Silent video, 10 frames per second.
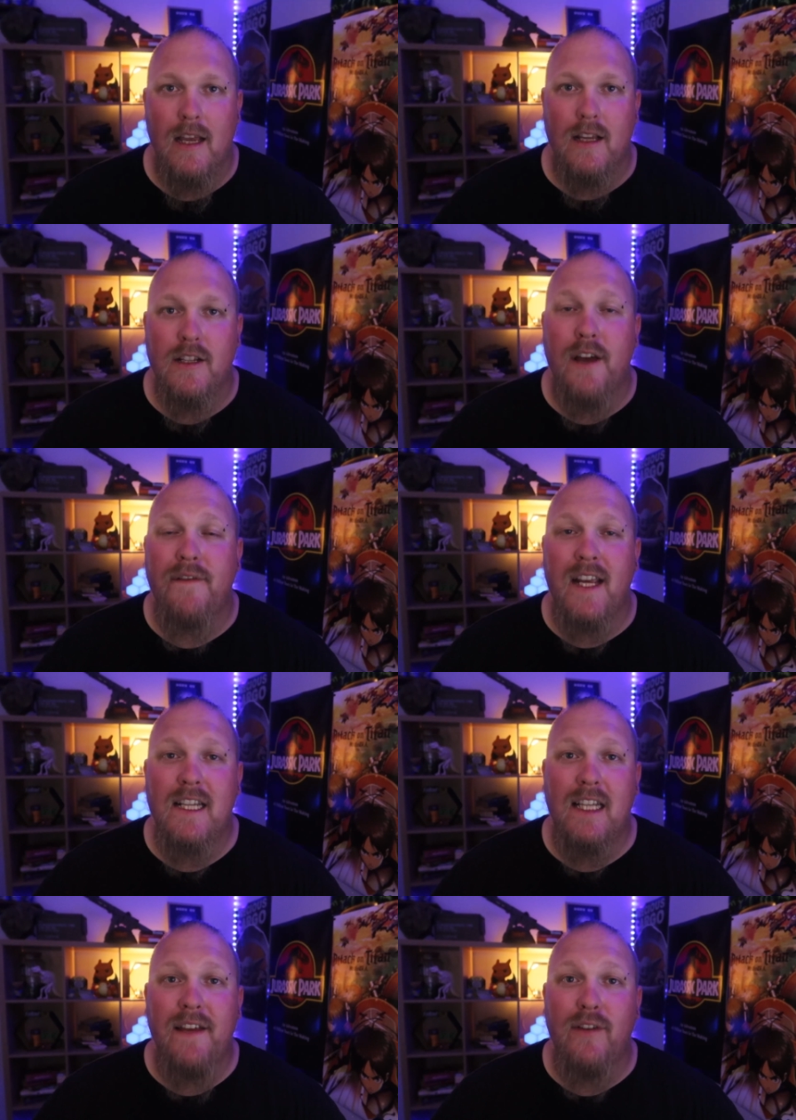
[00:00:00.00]
Don't forget to leave a
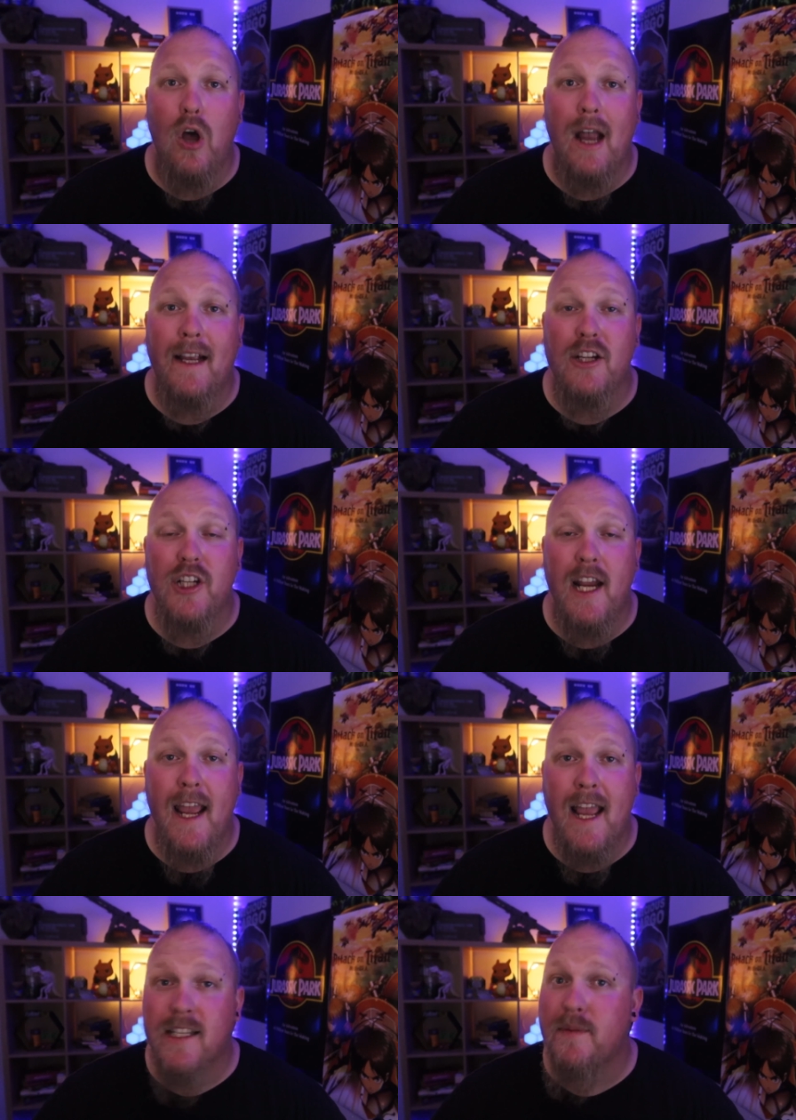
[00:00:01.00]
like, share and
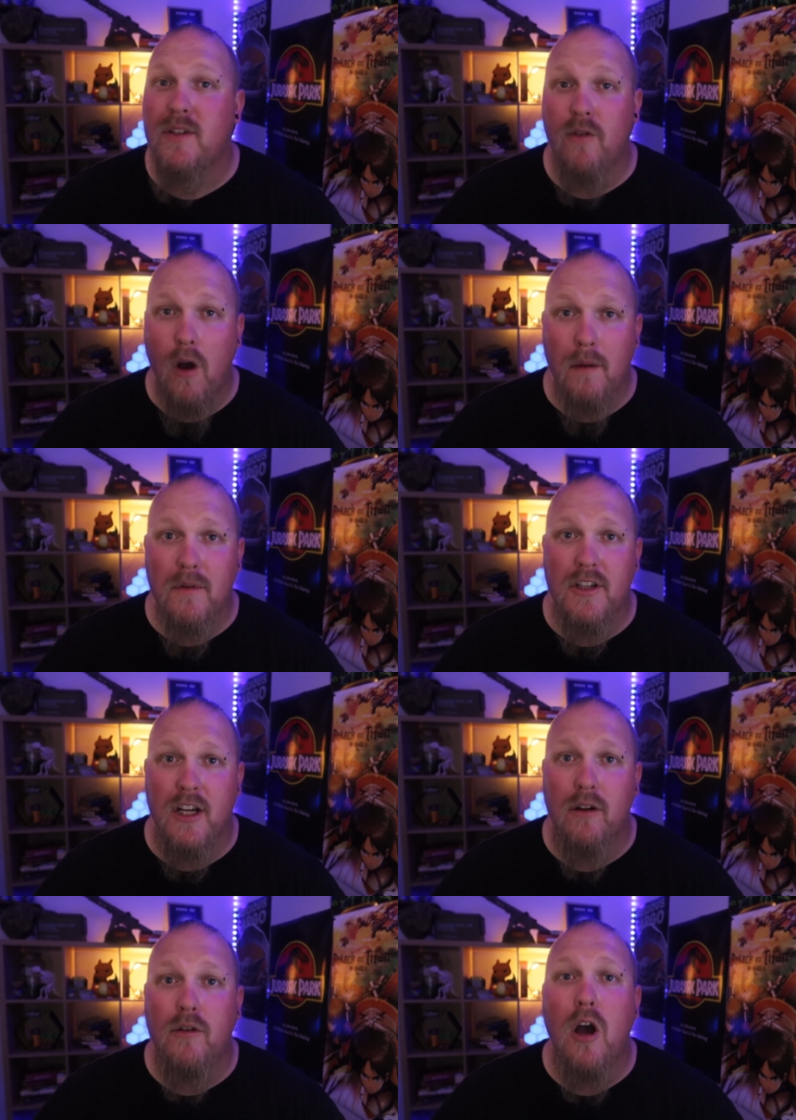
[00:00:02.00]
subscribe to the channel,
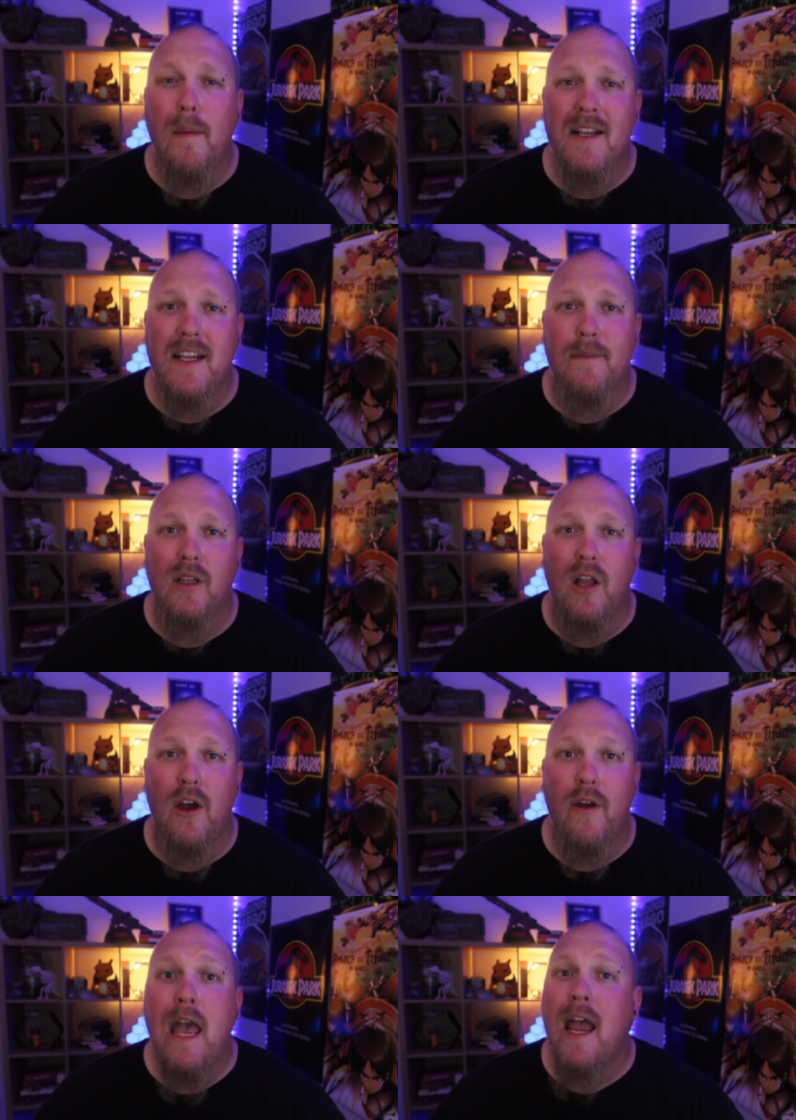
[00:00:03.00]
comment down below,
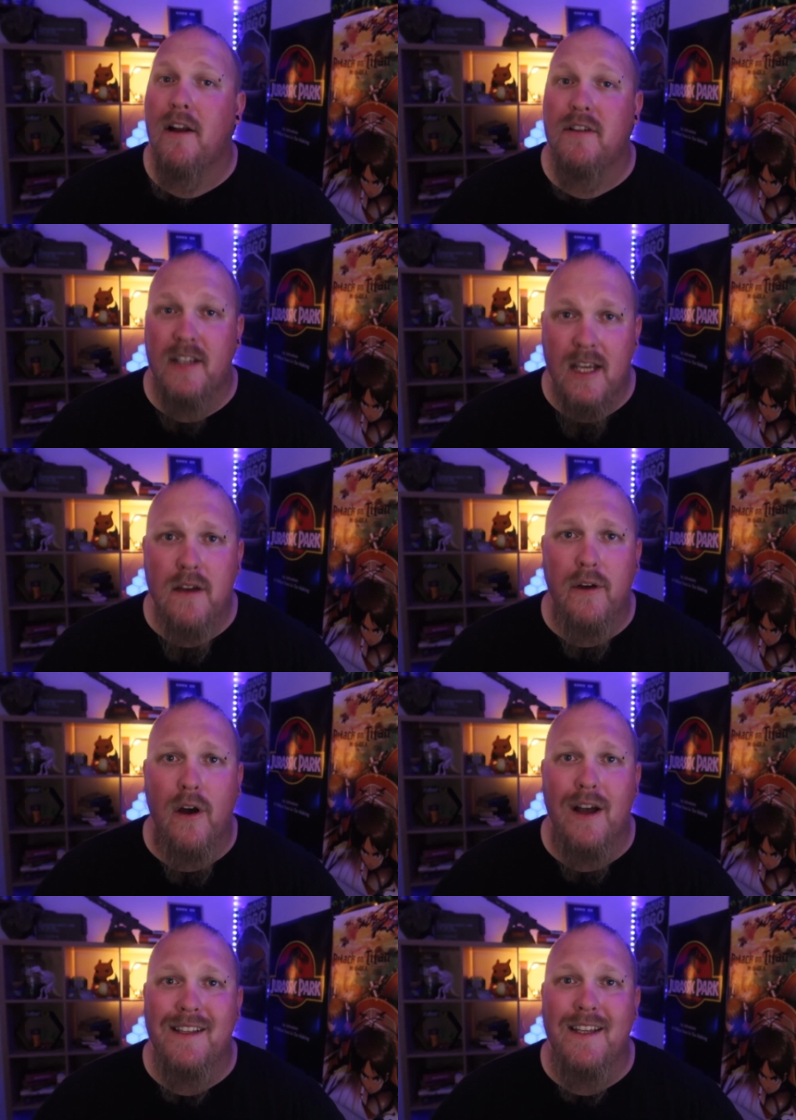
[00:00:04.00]
and I'll see you guys
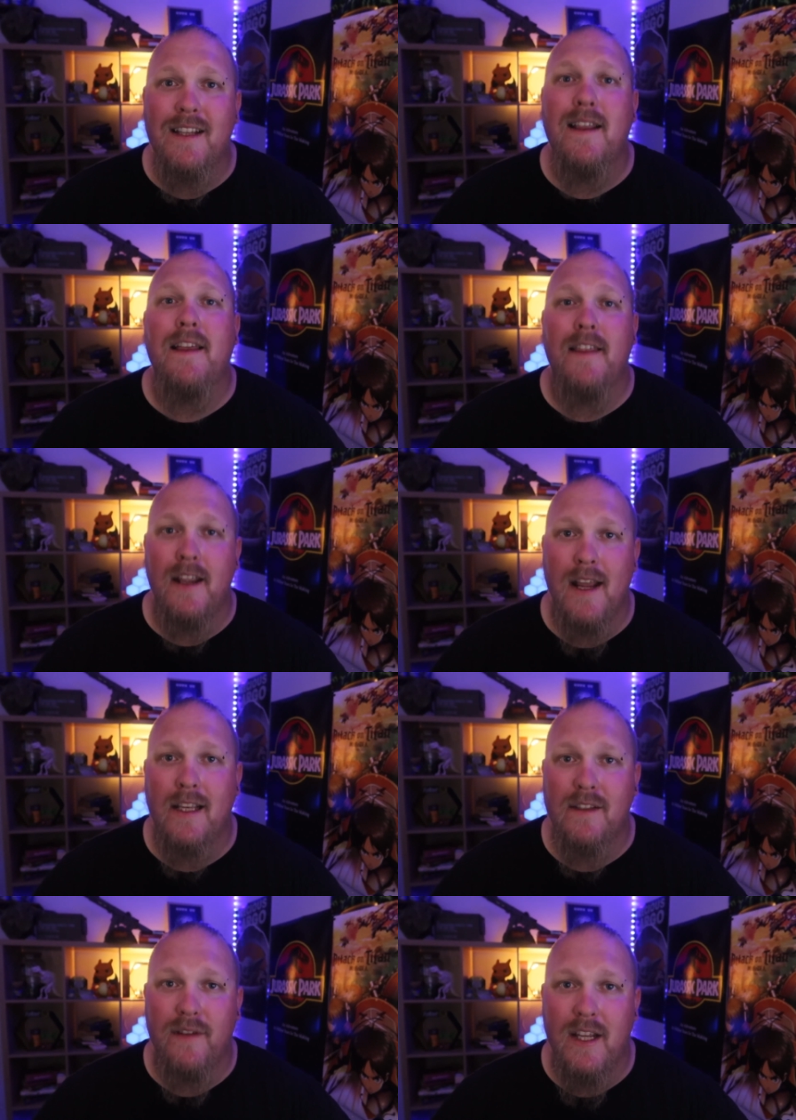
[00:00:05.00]
in the next
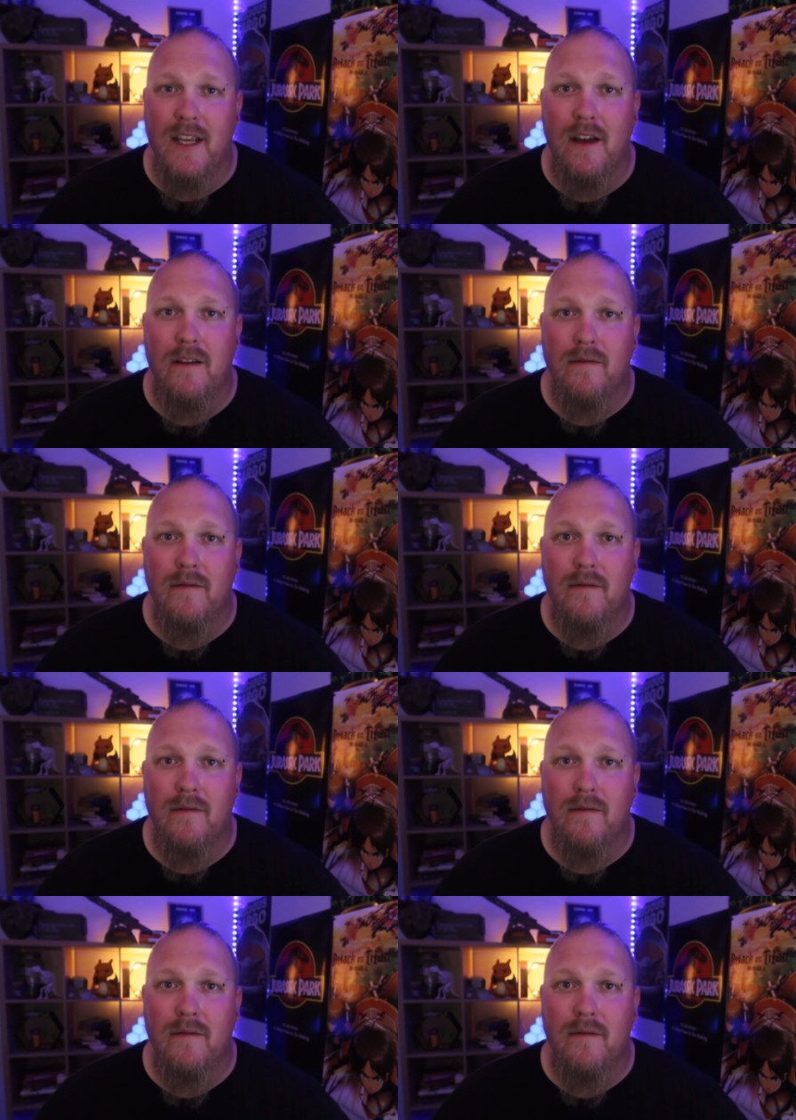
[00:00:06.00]
video.